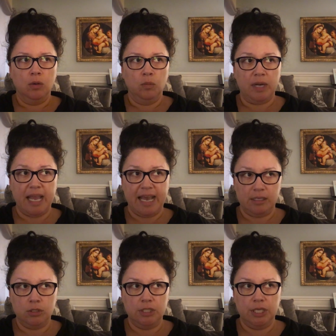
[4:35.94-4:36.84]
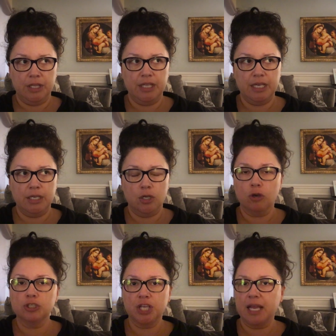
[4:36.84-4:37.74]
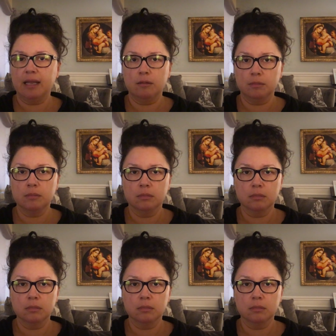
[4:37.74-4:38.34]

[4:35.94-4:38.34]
when I handled the negotiating